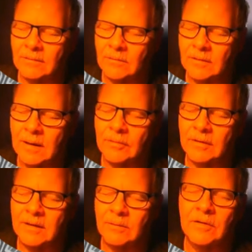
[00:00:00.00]

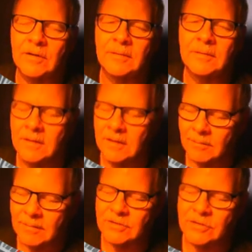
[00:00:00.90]
operated with a
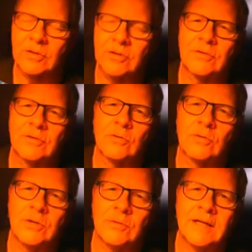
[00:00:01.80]
mixture
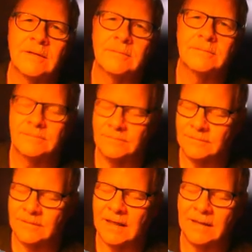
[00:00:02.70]
control unit,
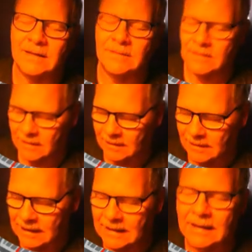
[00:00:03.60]
and
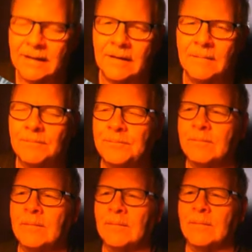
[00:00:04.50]
it had a
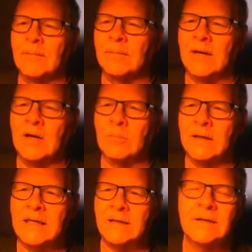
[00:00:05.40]
air
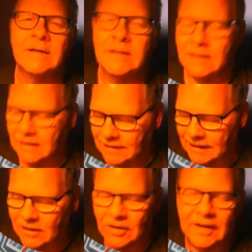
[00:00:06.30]
bleed,
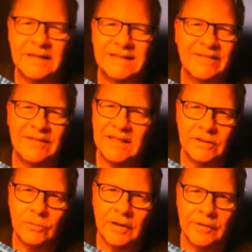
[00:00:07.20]
and they call that a
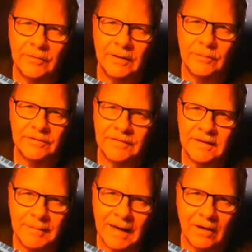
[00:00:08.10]
7200. It was a
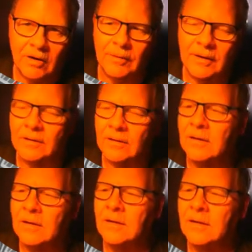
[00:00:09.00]
feedback
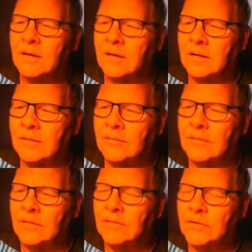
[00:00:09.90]
carburetor,
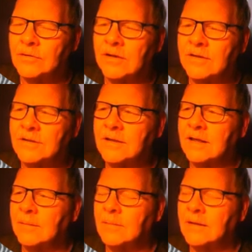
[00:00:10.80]
the version of this
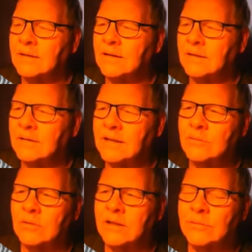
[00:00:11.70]
thing. But
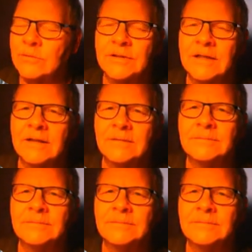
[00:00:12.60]
these were interesting